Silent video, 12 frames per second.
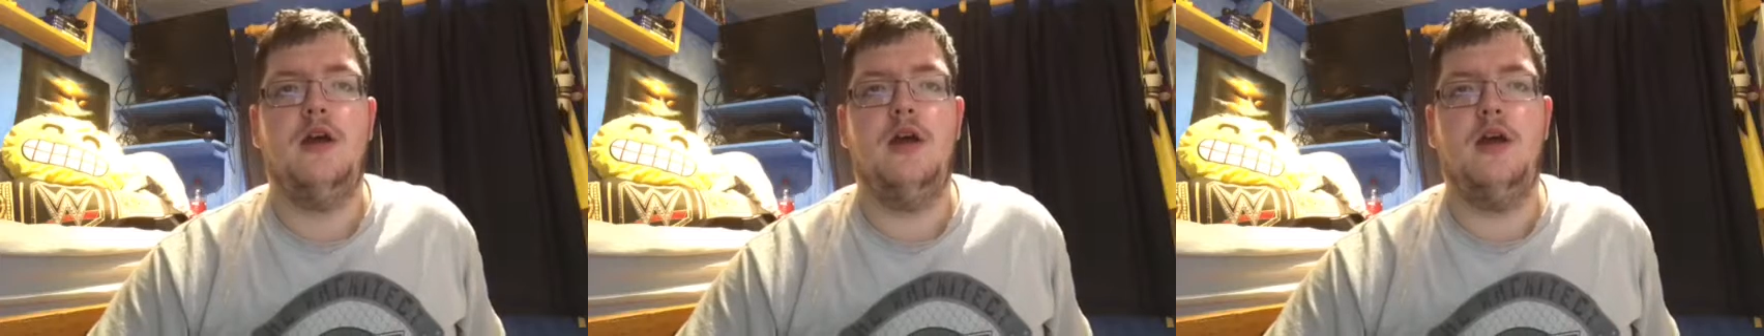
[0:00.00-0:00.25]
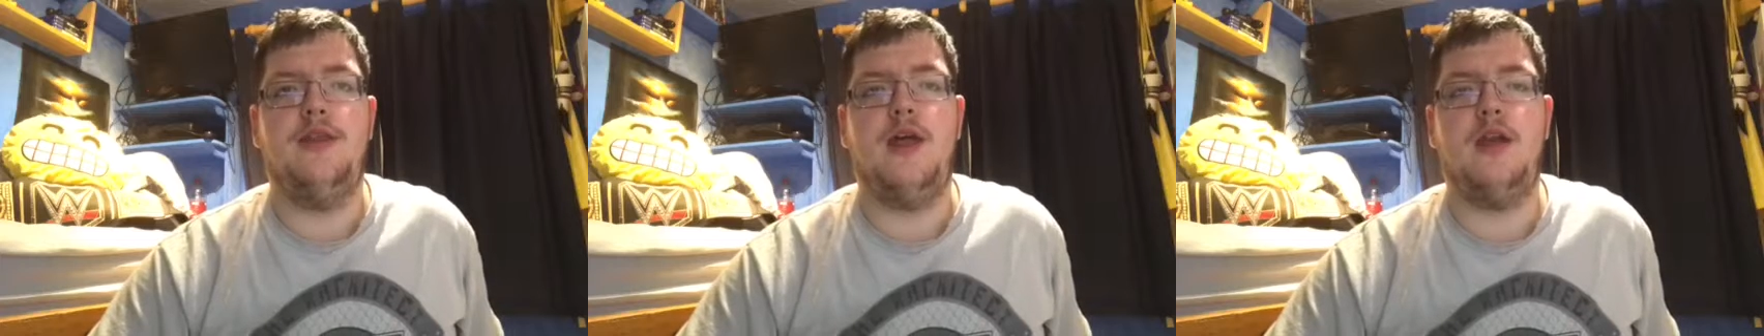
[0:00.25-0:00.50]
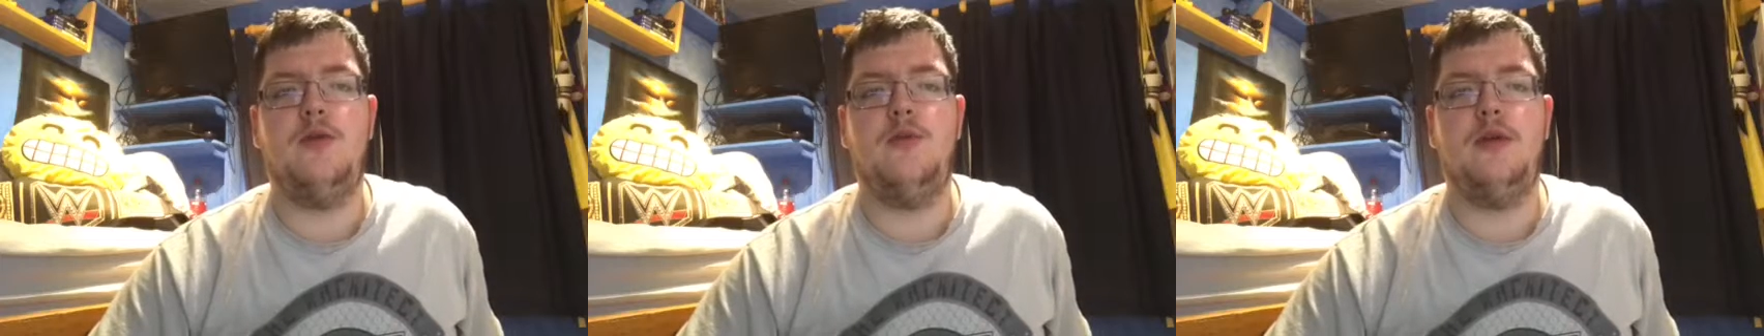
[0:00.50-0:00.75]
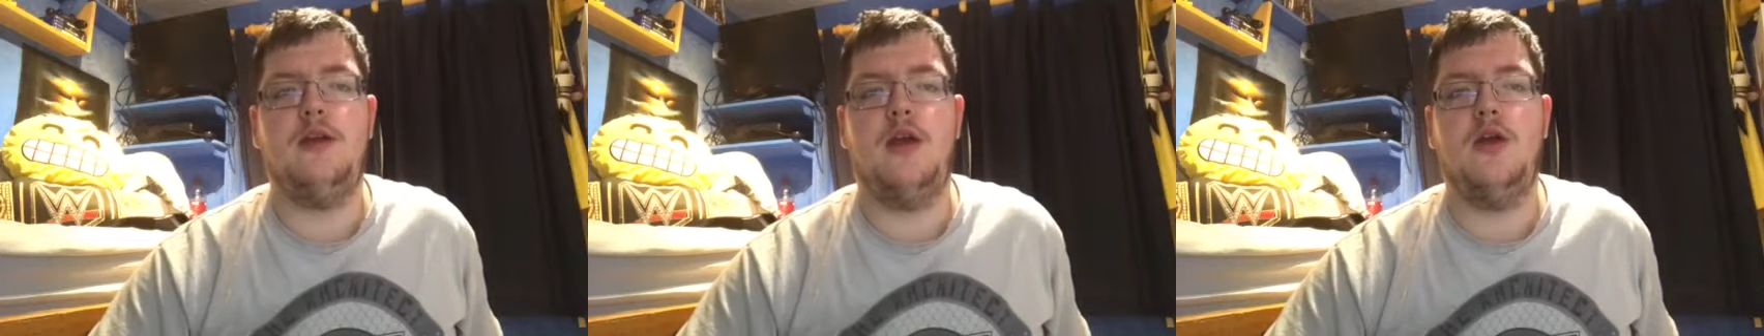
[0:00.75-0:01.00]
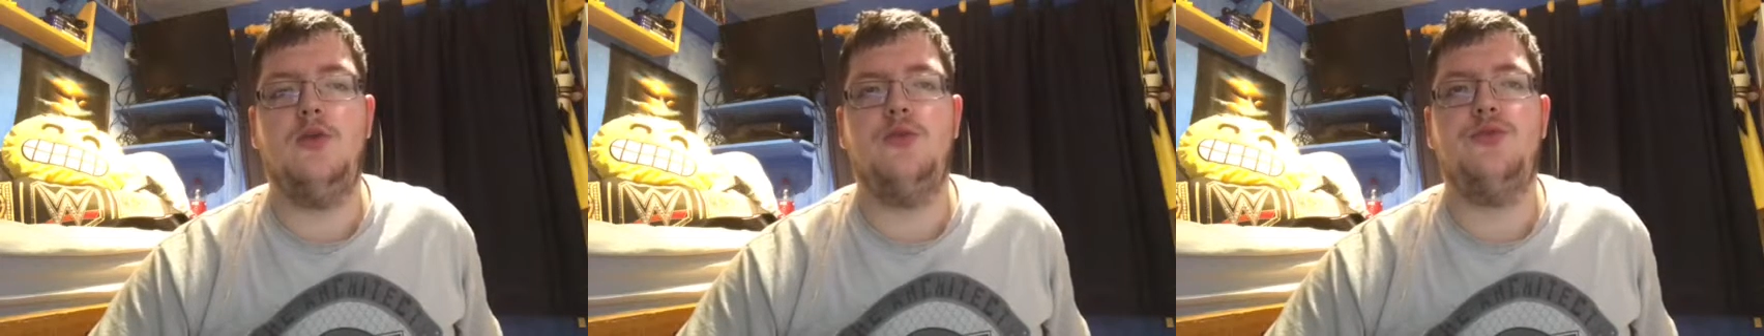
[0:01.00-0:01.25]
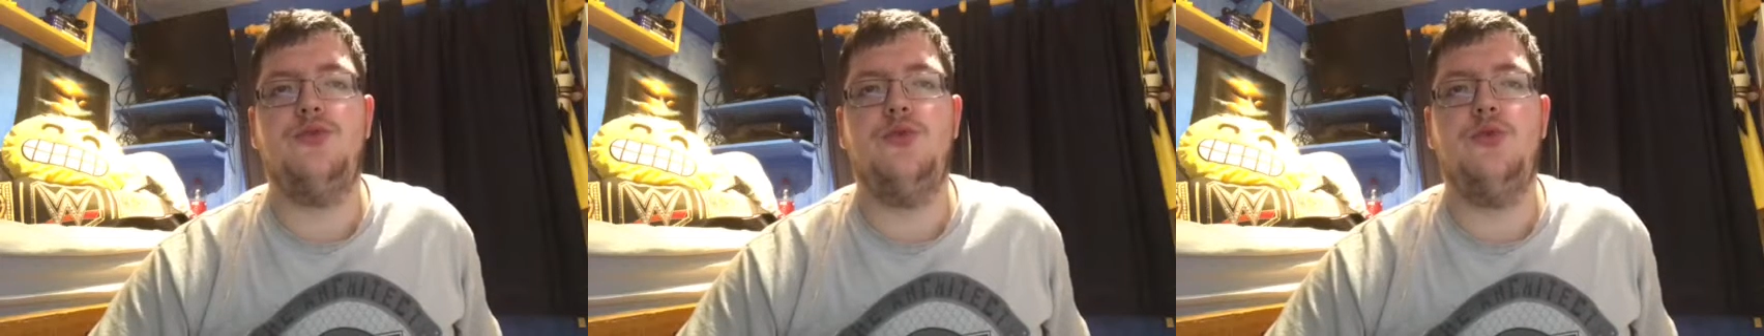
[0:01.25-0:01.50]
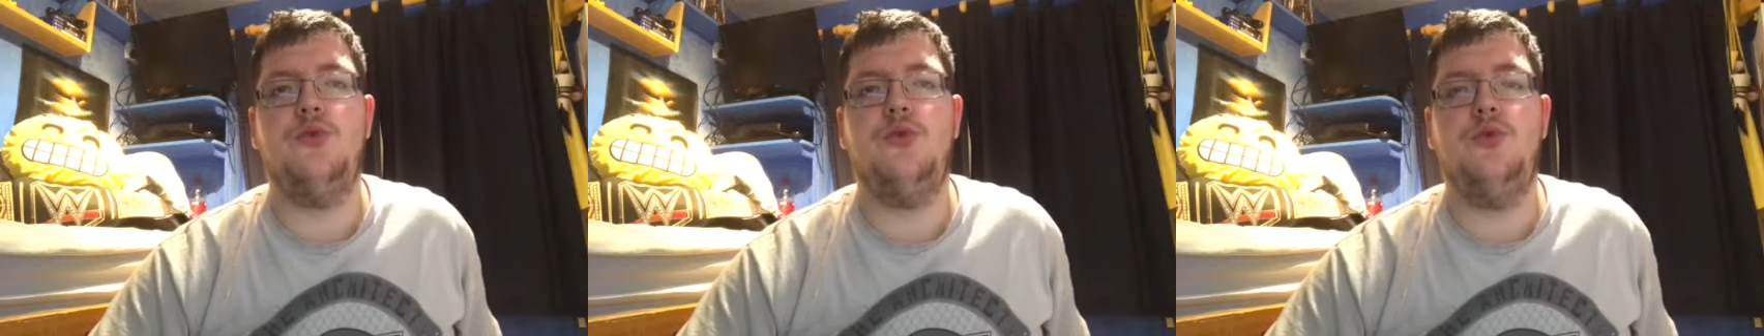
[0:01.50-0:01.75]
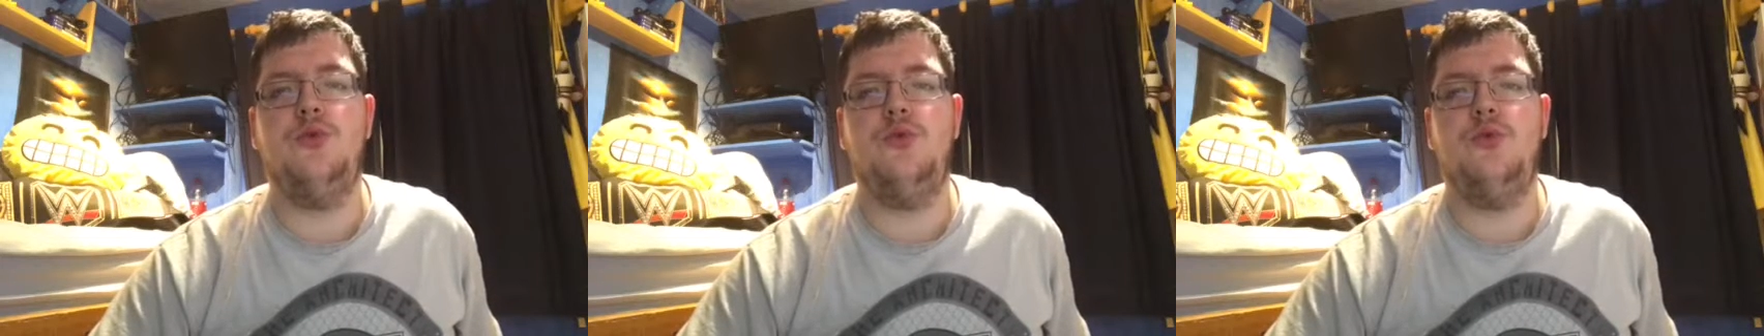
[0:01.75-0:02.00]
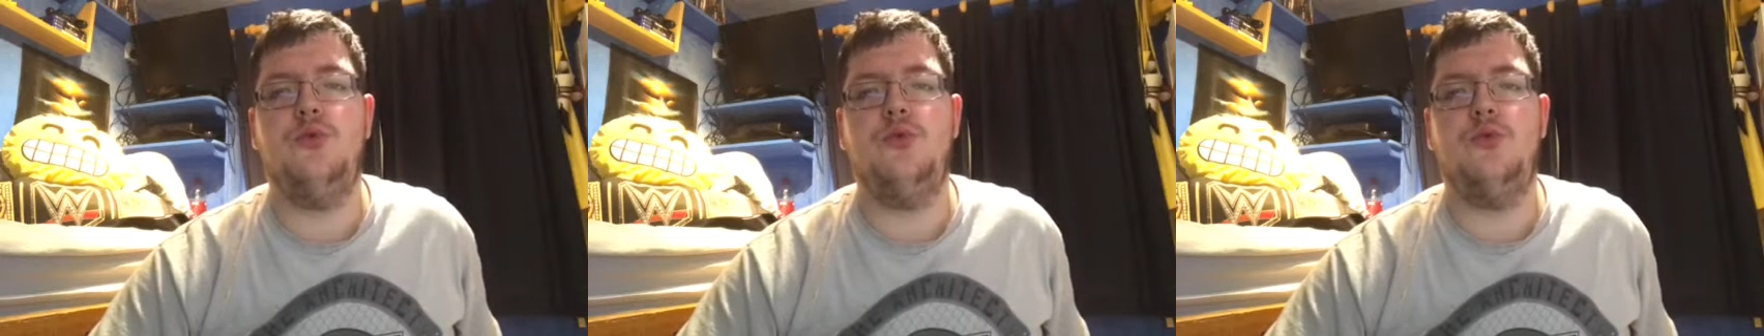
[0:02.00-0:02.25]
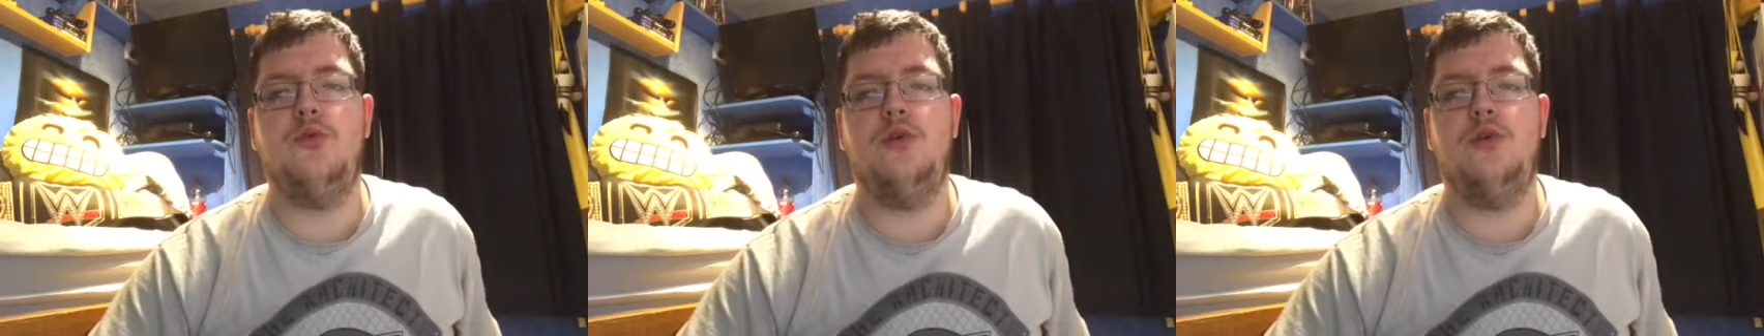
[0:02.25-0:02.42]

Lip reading: Then we go to